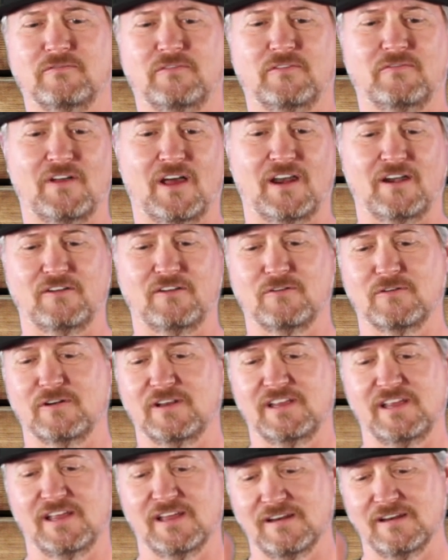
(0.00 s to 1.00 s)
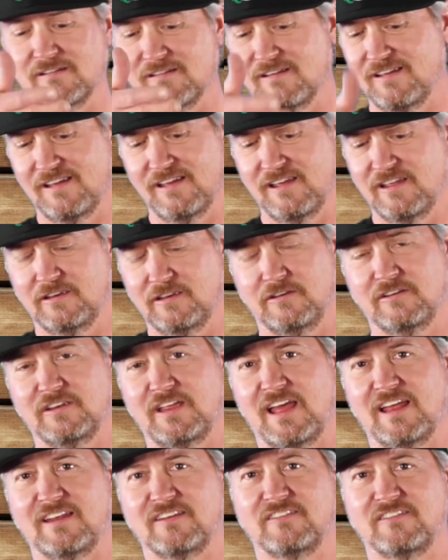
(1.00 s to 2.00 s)
If you've got to do it again, you
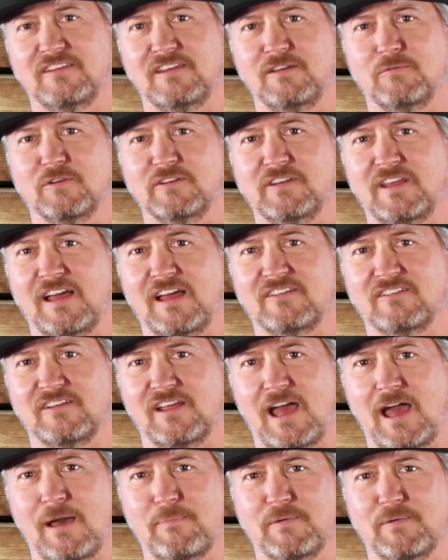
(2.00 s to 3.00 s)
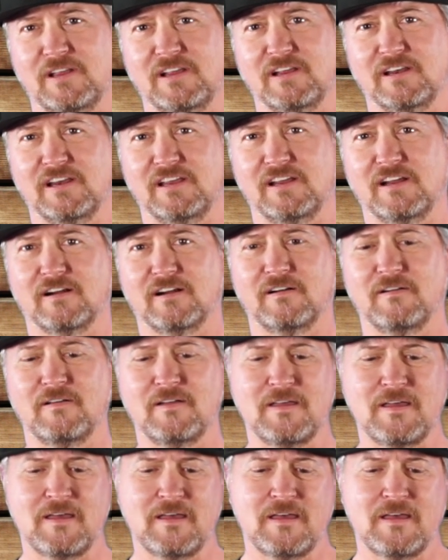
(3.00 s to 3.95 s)
can't see what's actually happening in here.